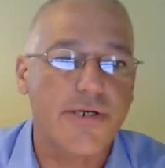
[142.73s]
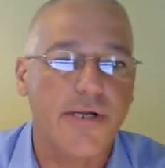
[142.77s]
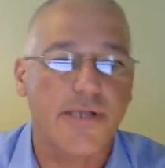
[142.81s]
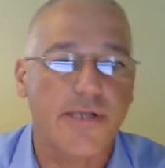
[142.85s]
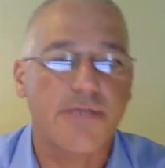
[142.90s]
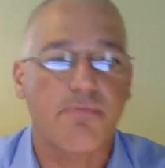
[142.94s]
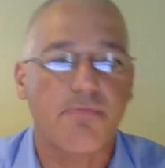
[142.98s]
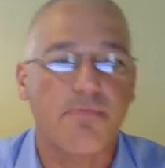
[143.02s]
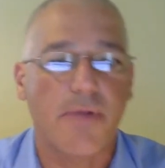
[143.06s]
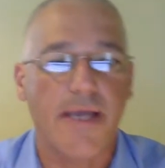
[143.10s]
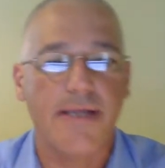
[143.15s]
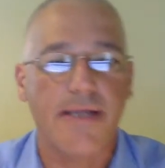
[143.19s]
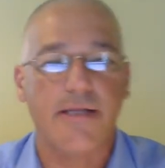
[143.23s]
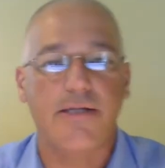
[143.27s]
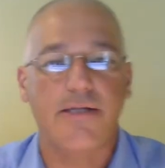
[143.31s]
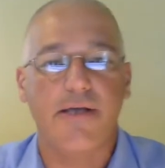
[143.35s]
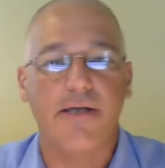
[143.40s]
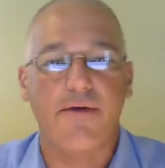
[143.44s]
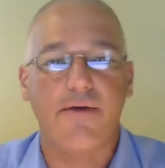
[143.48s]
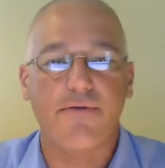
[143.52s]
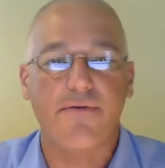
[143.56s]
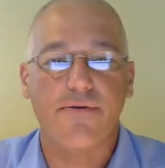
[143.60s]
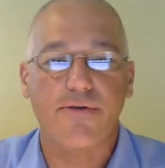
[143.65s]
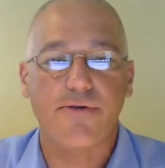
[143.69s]
Explain the
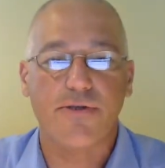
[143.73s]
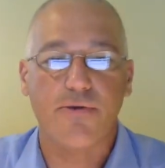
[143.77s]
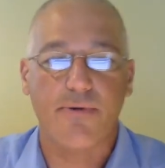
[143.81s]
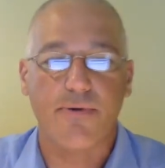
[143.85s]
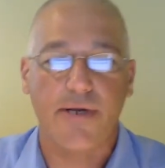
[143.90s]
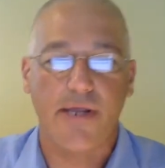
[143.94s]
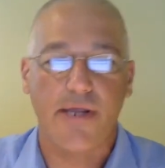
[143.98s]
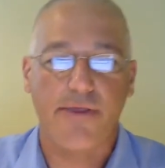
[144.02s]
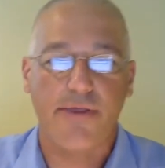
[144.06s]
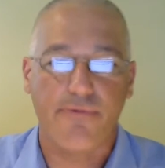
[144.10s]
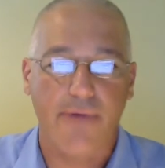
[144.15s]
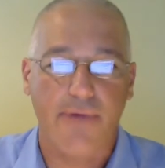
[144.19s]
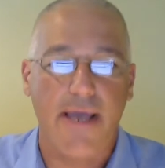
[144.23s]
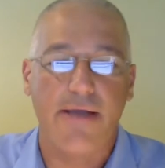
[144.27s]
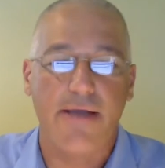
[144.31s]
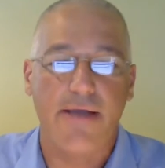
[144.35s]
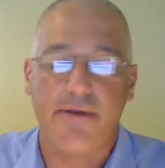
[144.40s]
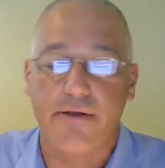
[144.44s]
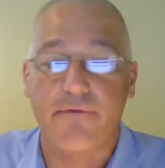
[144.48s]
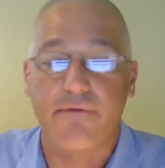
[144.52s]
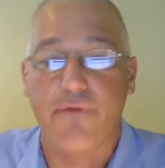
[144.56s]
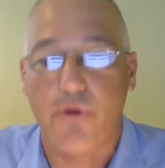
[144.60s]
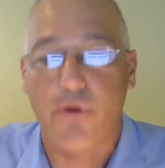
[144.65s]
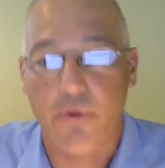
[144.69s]
difference between a threat and
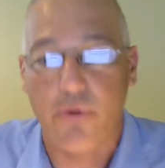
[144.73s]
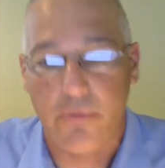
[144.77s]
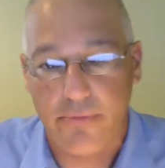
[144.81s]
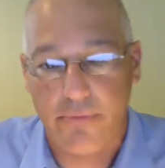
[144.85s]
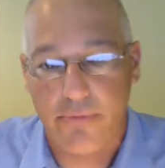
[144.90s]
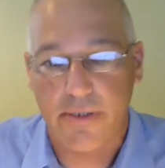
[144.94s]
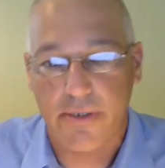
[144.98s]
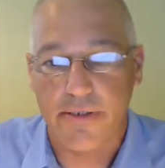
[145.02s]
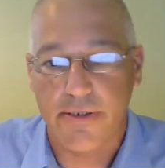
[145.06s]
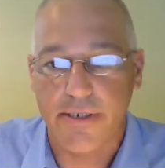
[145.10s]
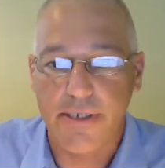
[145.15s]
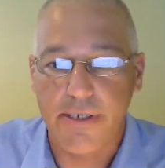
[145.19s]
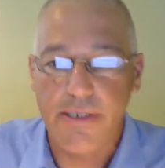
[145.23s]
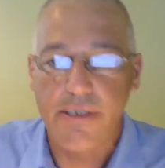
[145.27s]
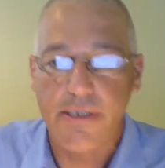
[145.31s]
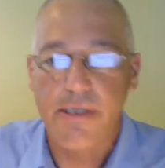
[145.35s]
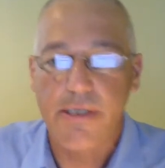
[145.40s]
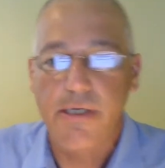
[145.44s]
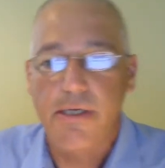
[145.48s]
a vulnerability.